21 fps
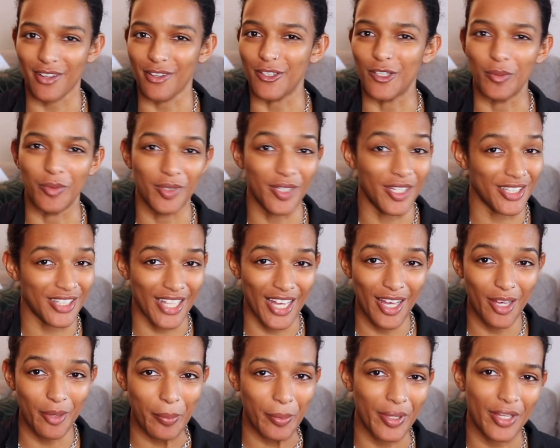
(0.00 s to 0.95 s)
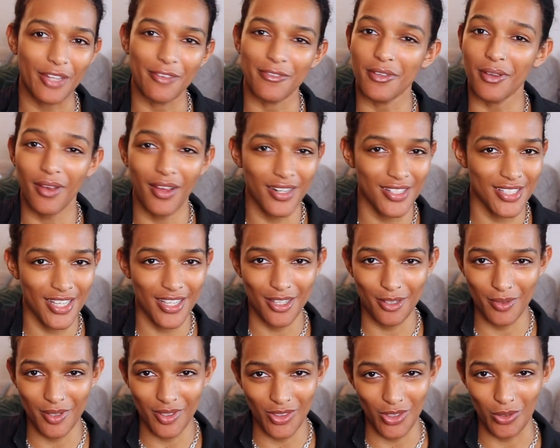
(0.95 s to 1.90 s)
or something like that. But if you got to take it
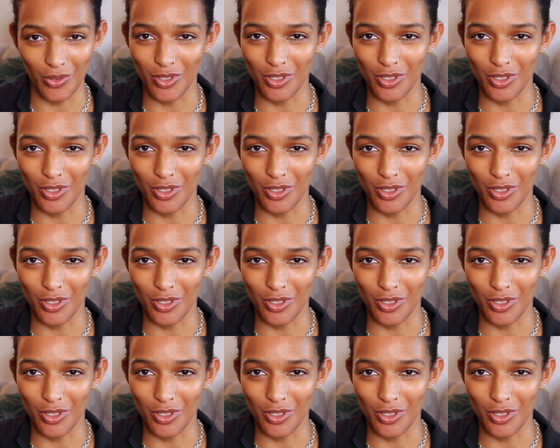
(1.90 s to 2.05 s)
with you